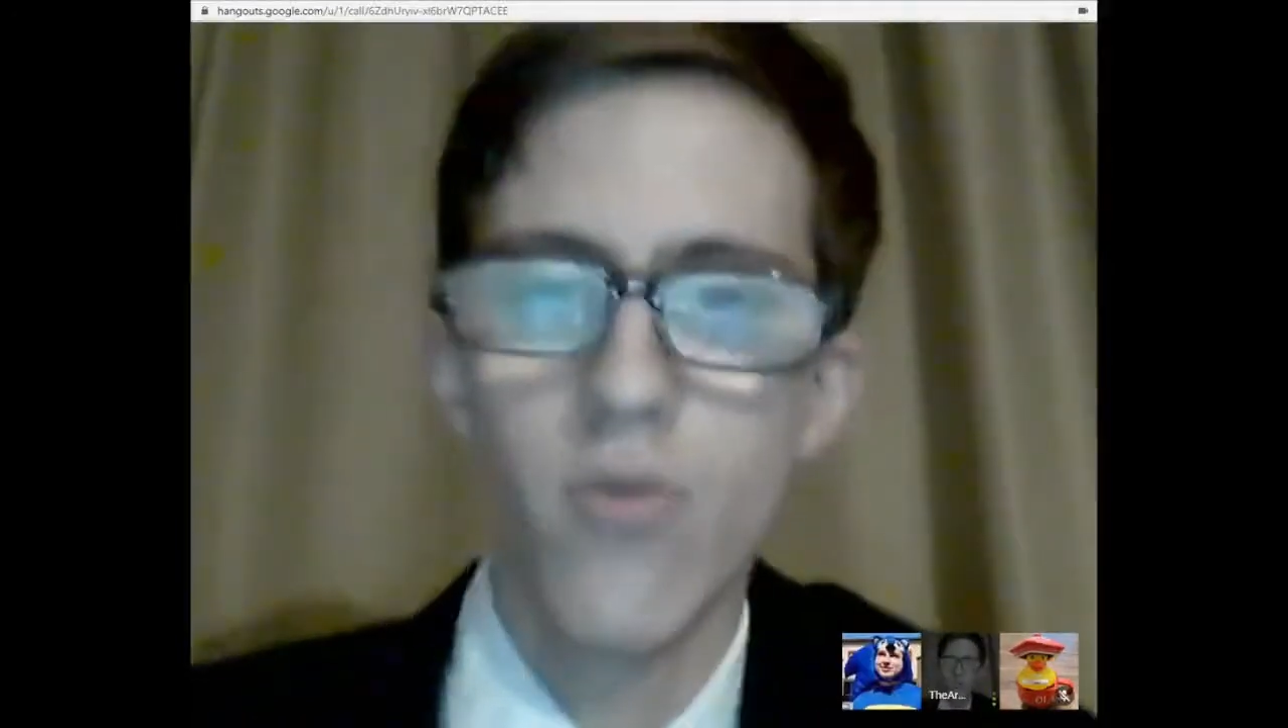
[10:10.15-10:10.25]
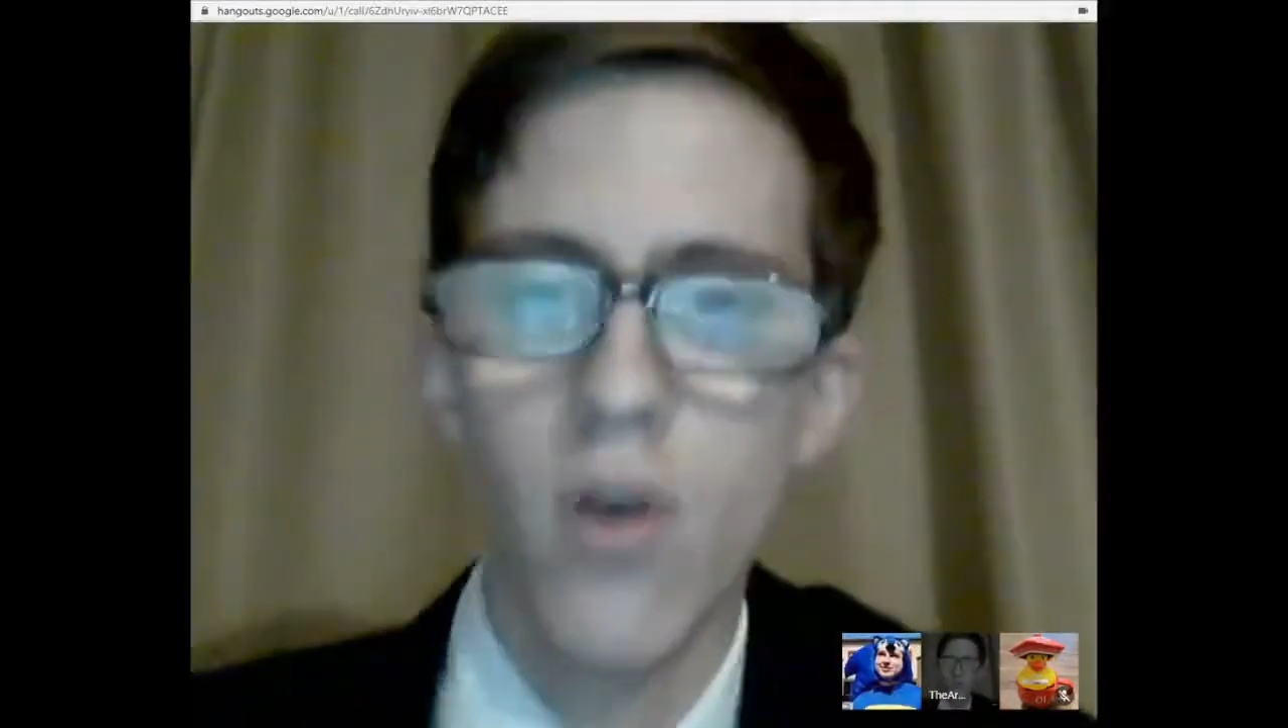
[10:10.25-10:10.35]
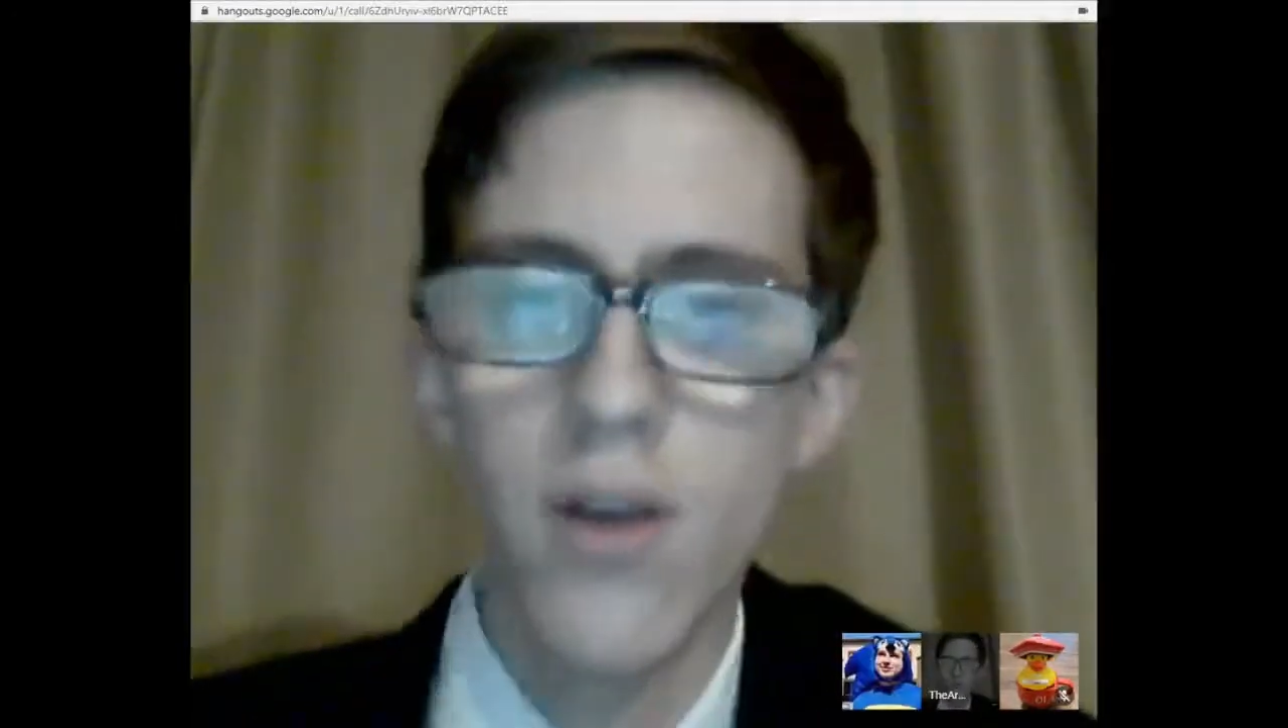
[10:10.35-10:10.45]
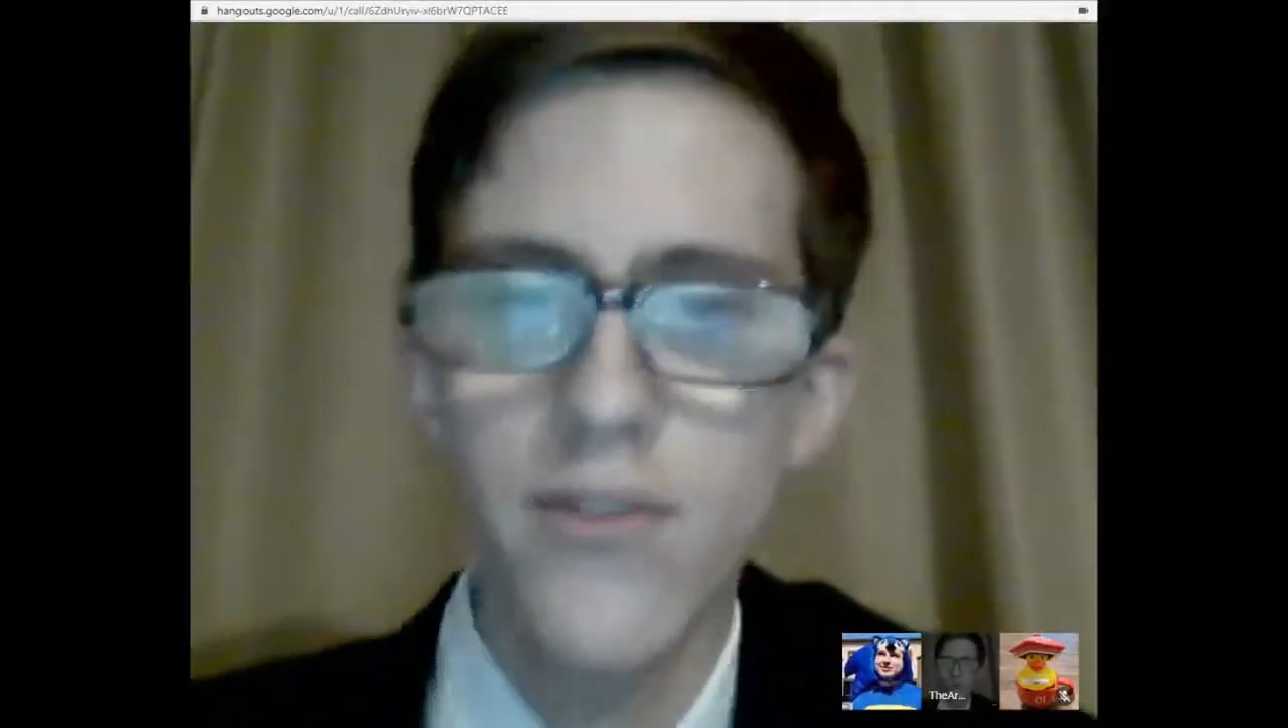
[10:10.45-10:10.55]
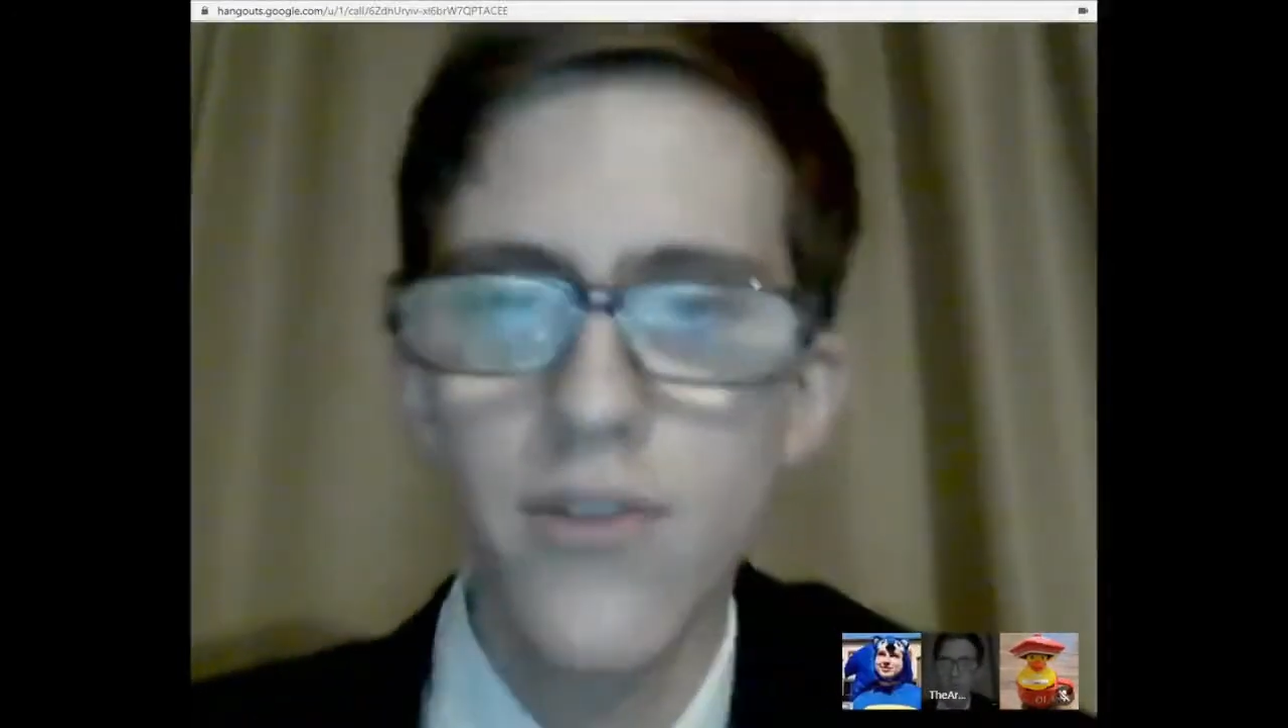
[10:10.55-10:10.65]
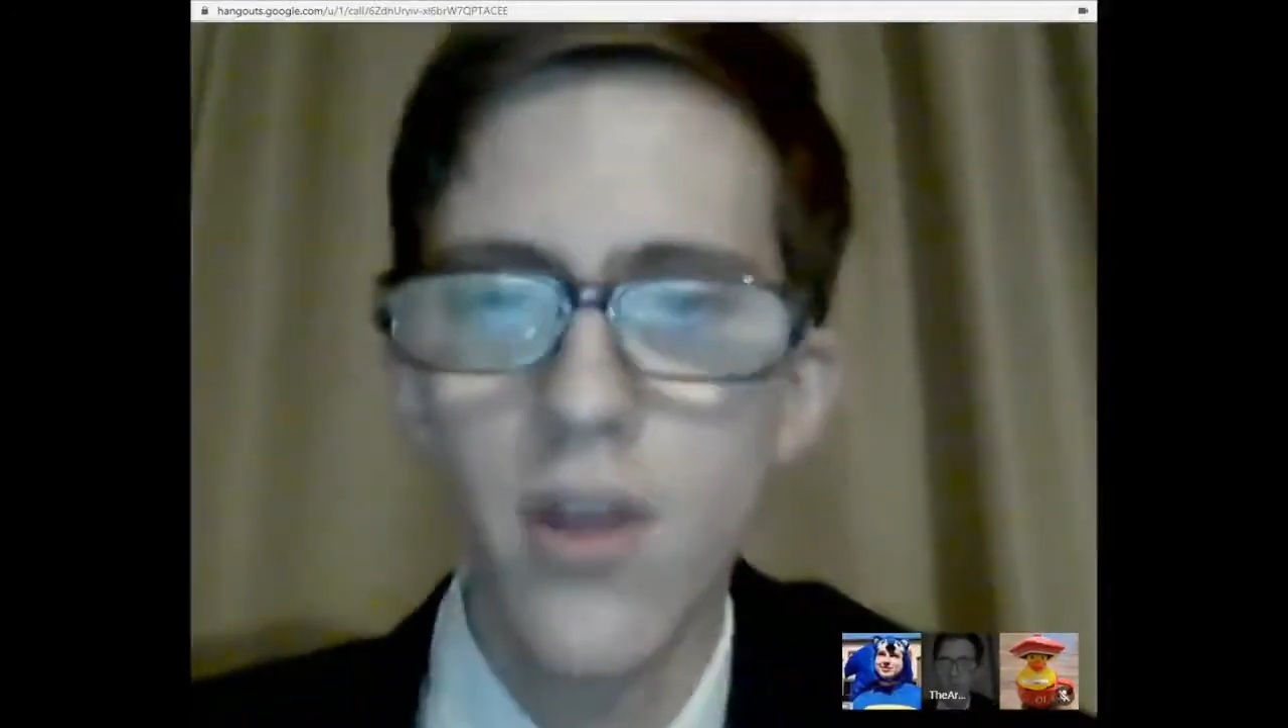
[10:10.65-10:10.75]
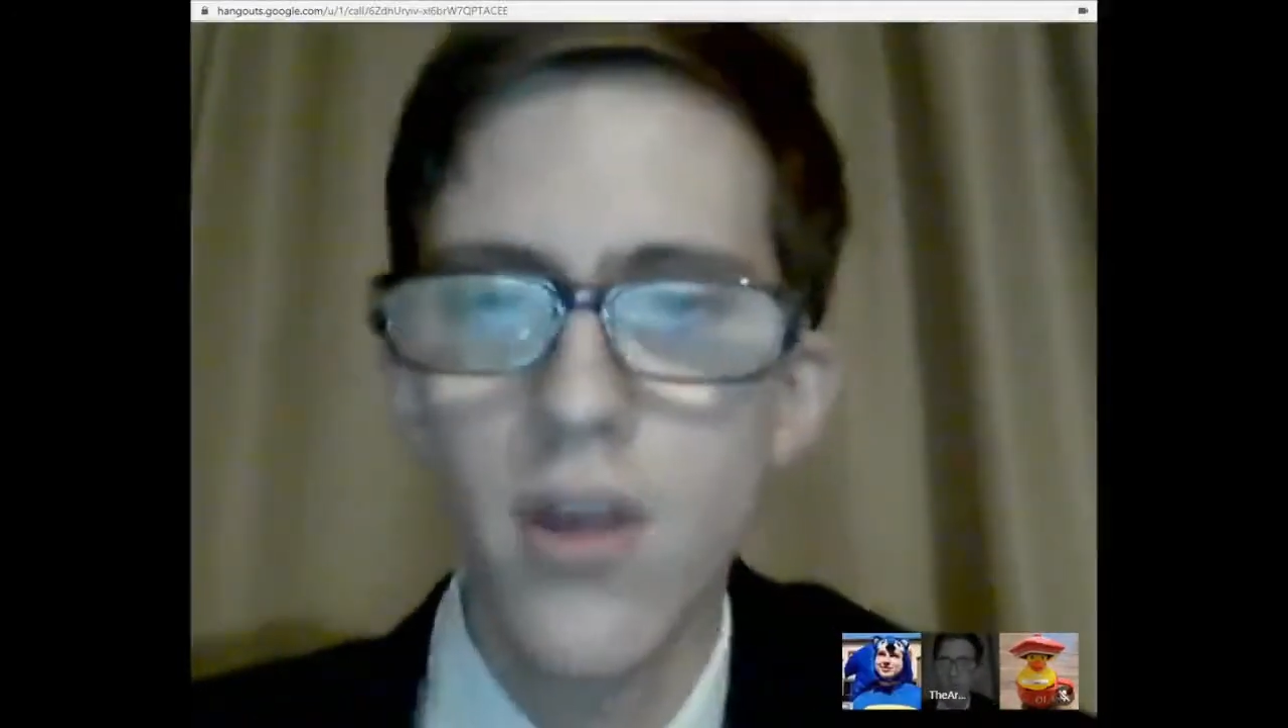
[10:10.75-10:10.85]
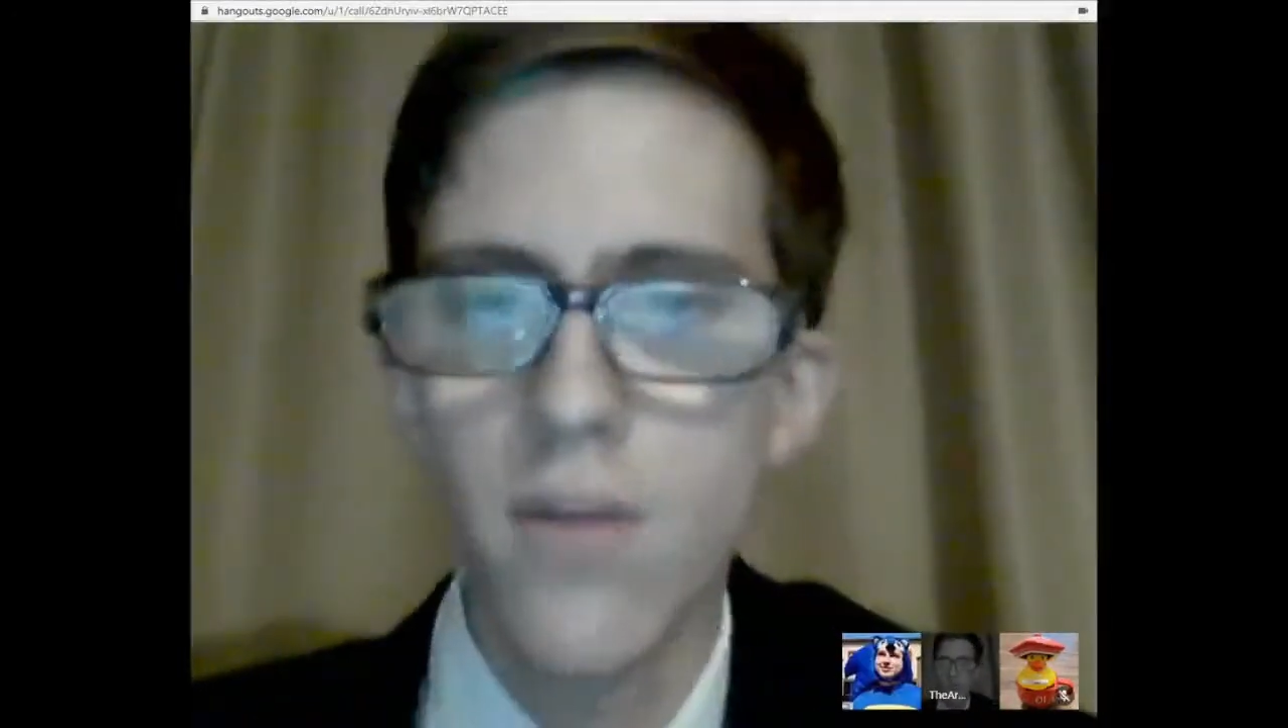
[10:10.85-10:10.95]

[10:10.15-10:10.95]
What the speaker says: crawls.